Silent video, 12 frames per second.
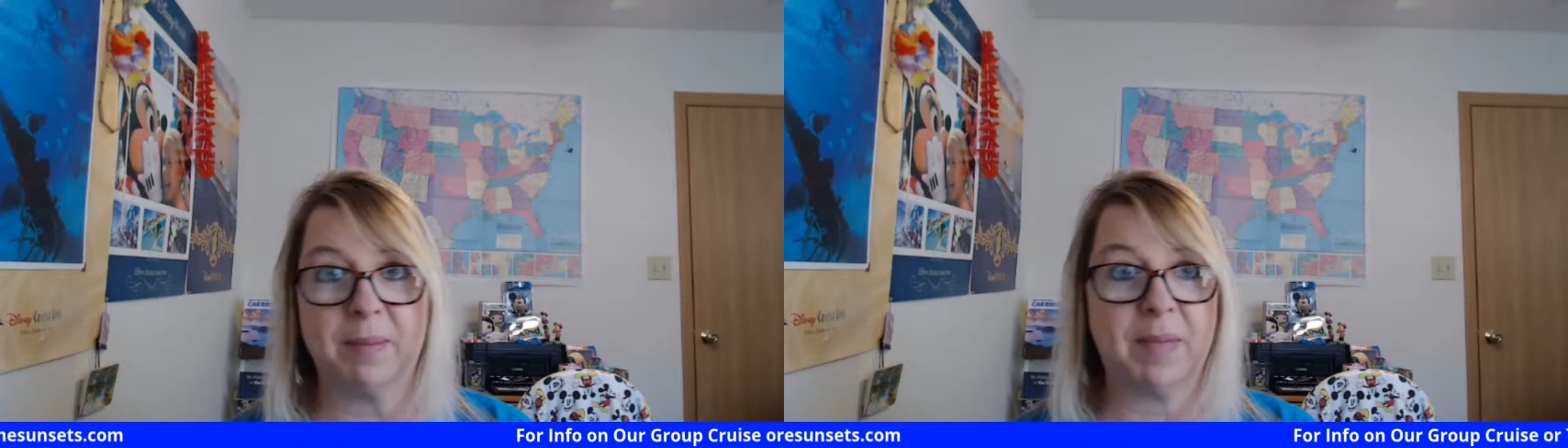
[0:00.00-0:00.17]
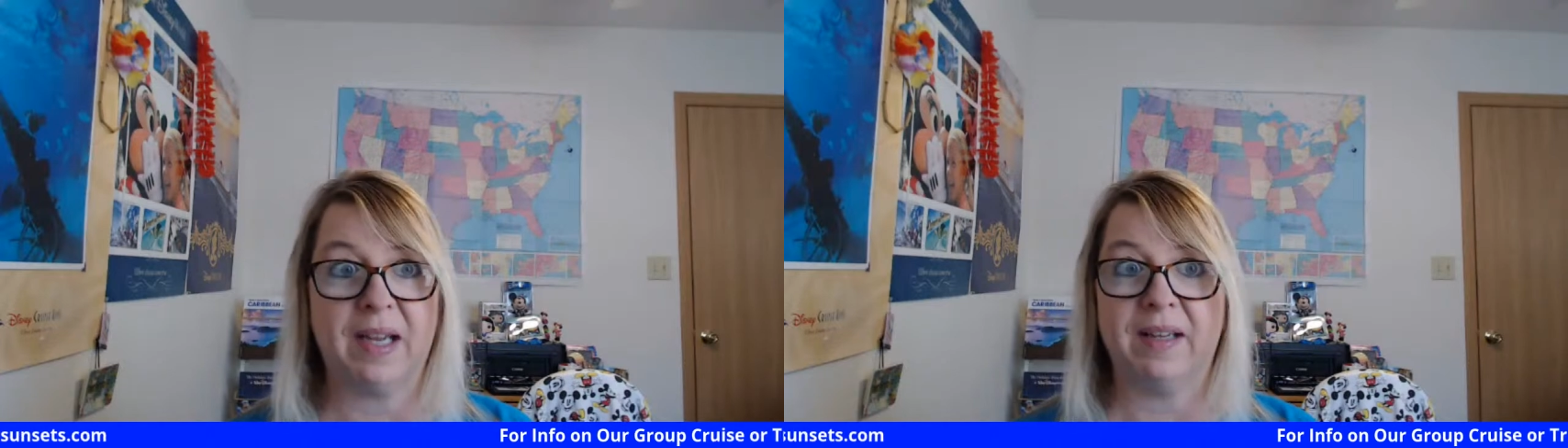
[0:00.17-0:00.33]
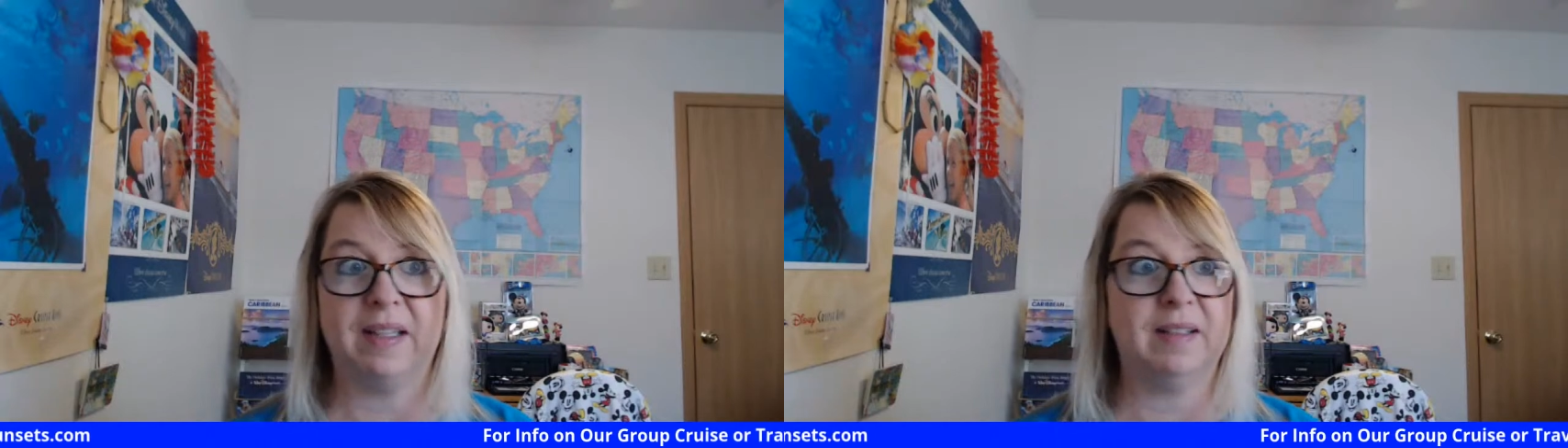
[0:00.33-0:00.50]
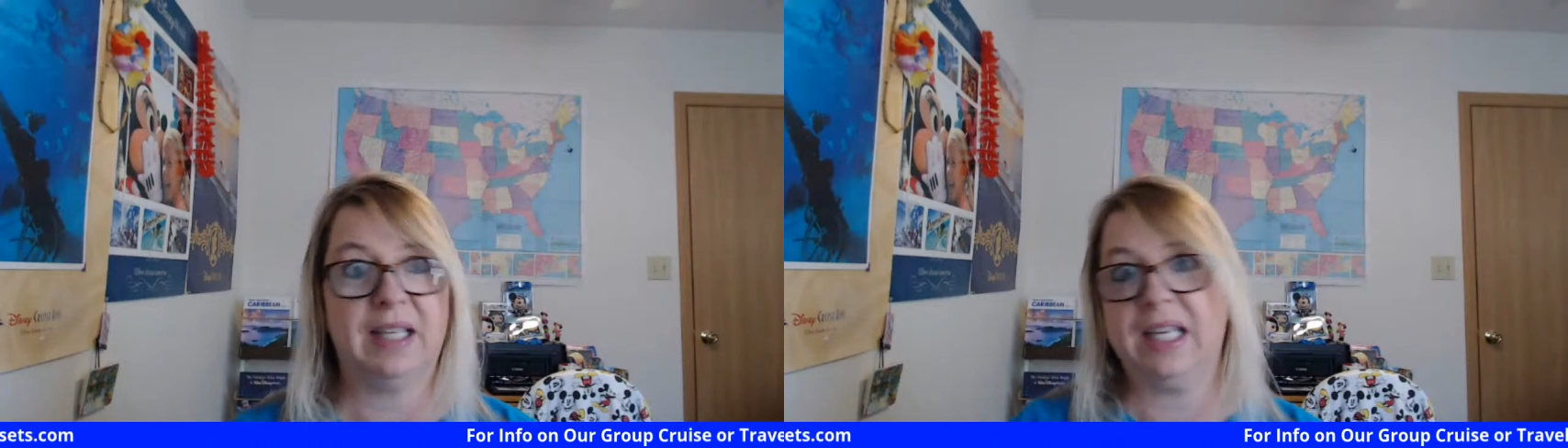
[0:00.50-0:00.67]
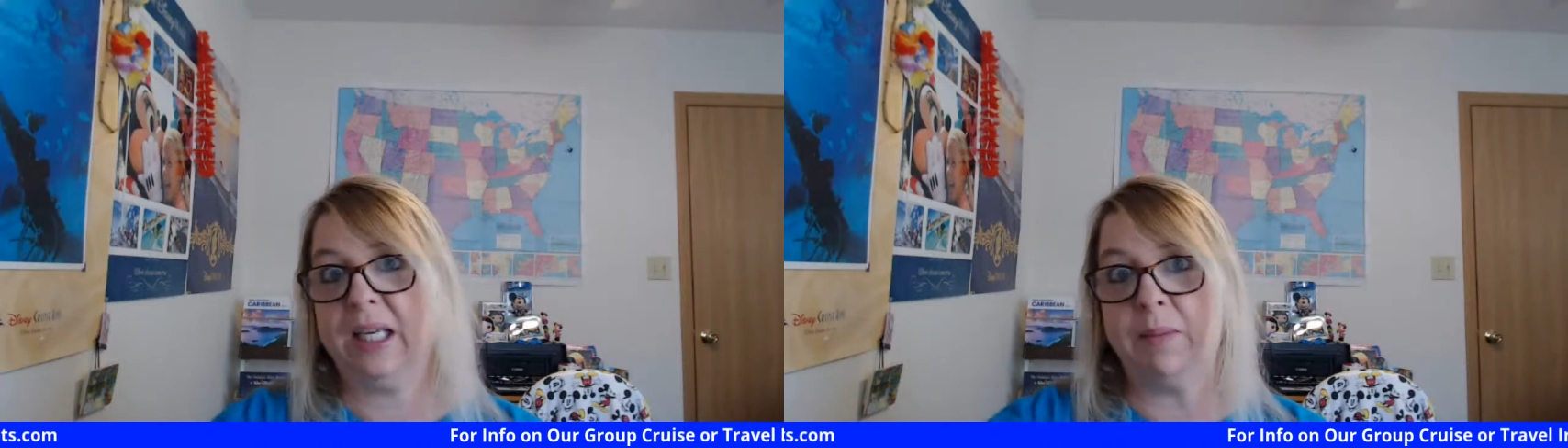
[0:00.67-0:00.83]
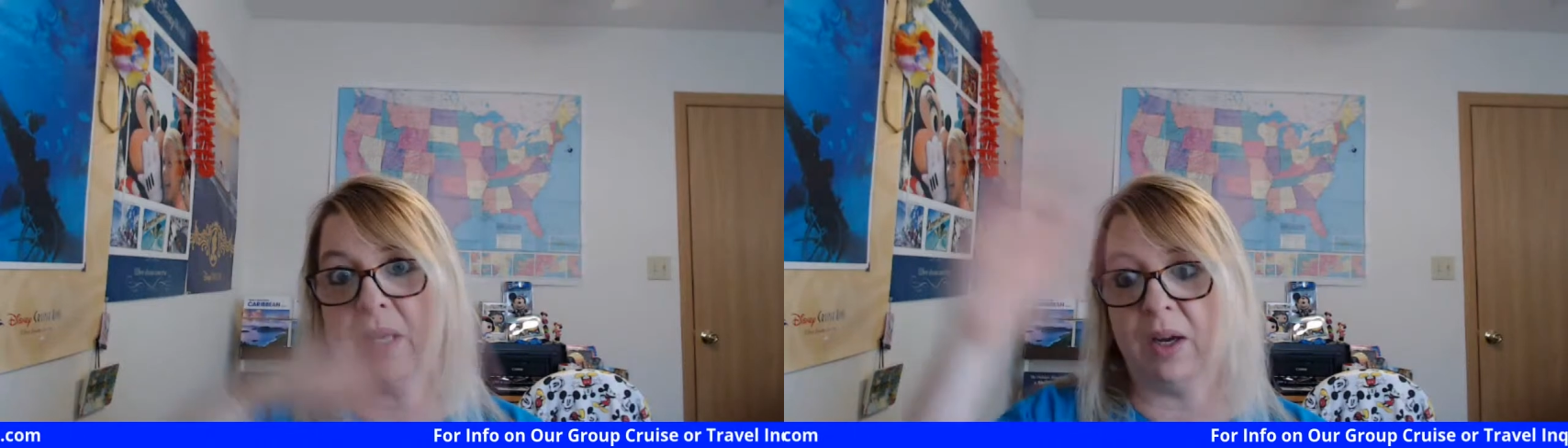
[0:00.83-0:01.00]
my
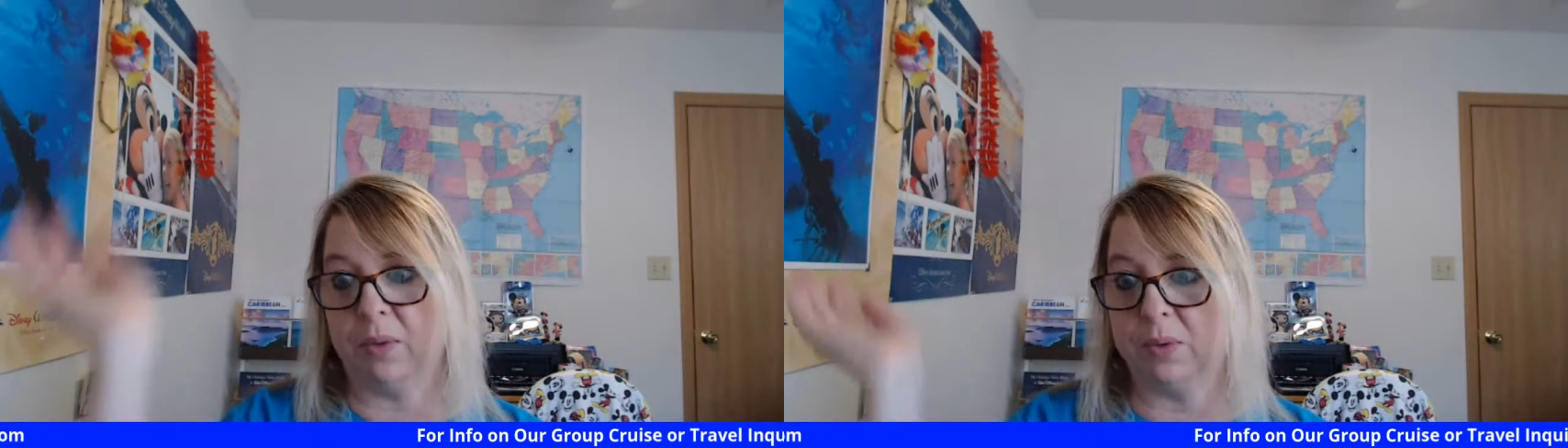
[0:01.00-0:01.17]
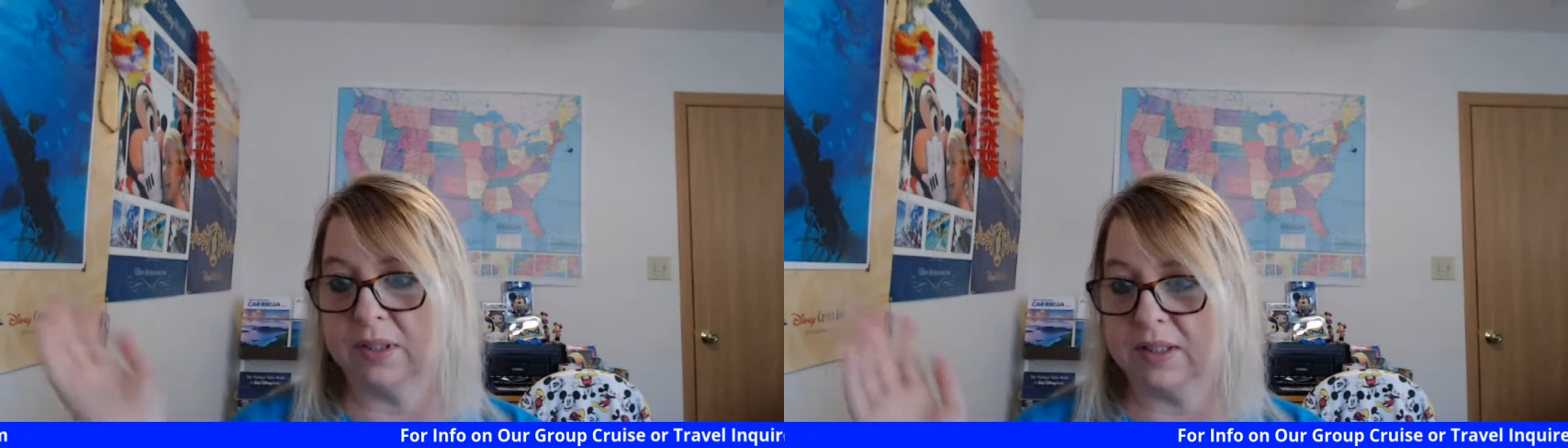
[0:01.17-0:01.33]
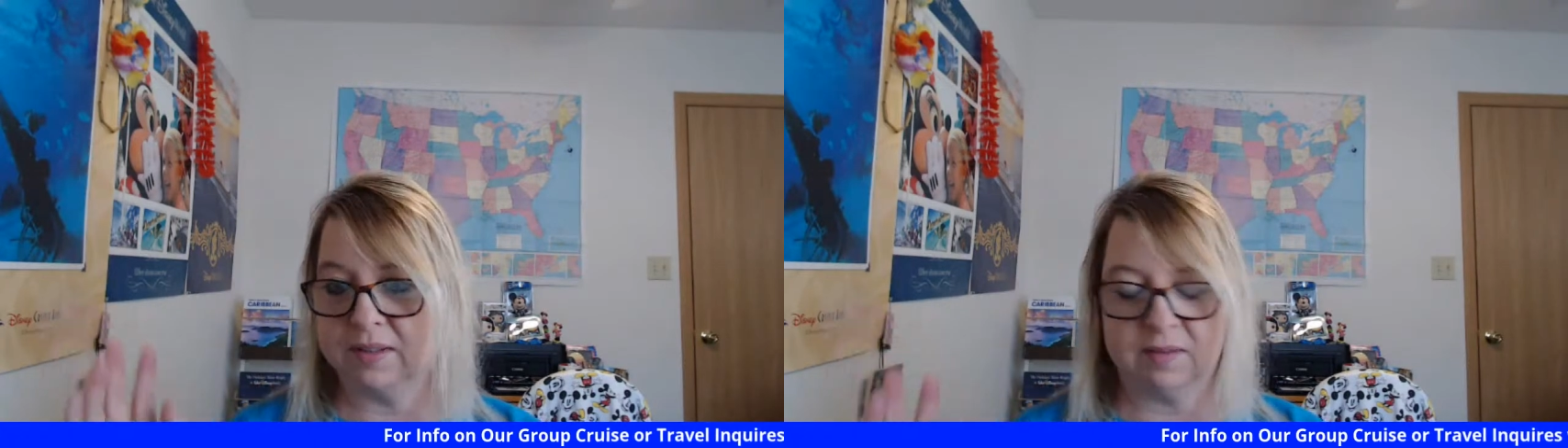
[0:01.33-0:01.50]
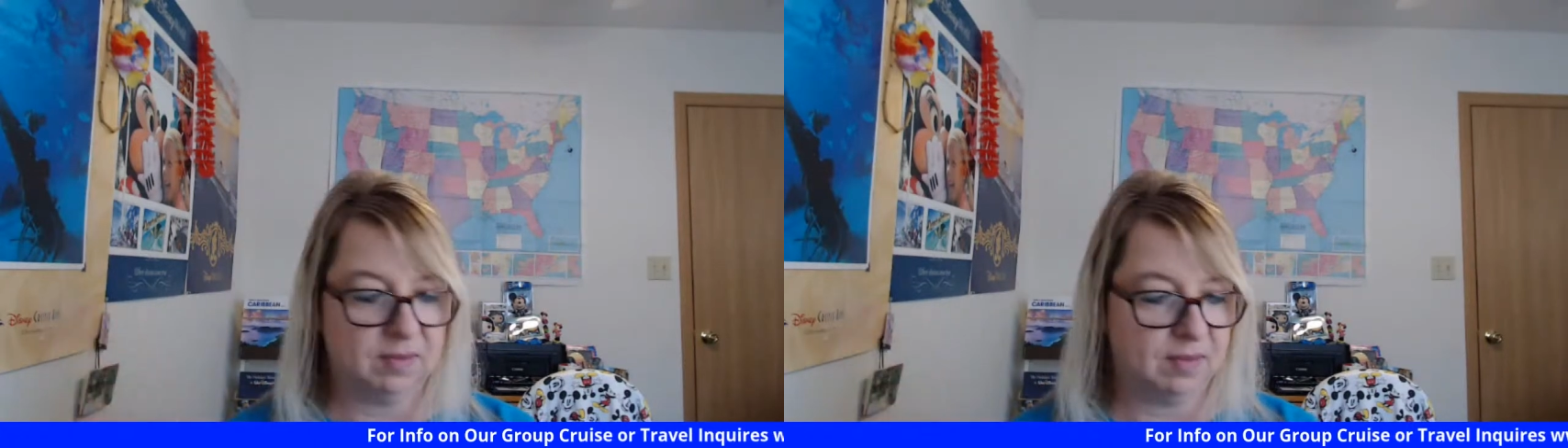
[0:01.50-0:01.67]
email was